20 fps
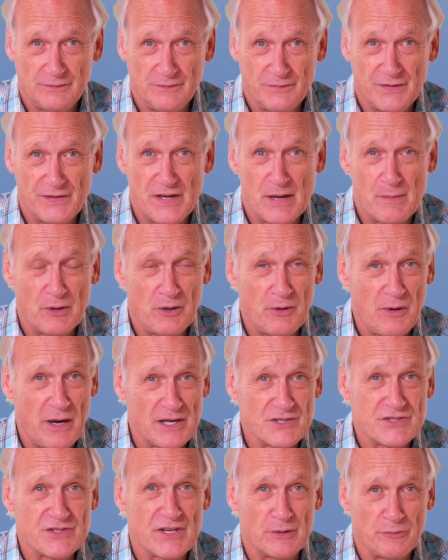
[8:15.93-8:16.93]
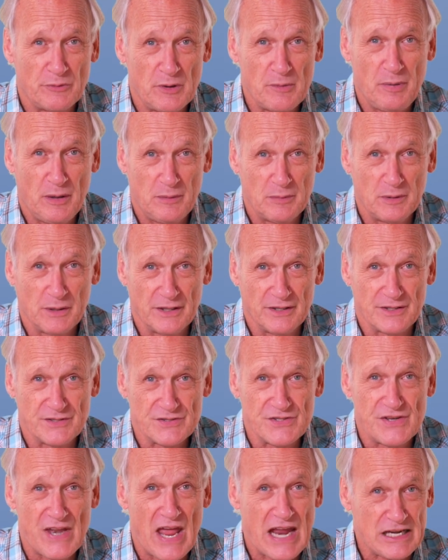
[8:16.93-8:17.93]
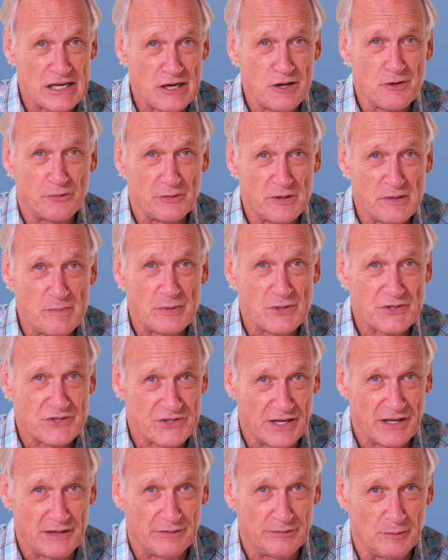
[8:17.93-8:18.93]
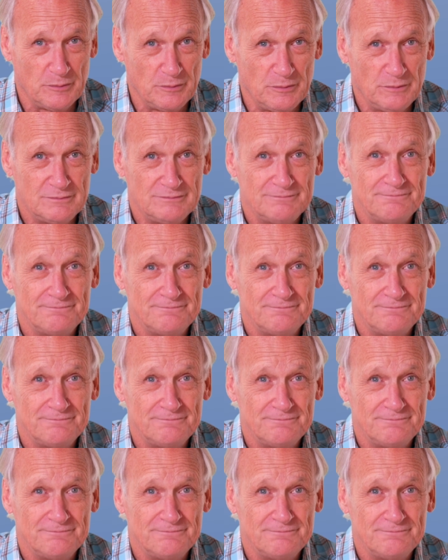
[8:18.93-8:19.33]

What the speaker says: The Democrats and Republicans, 93% of them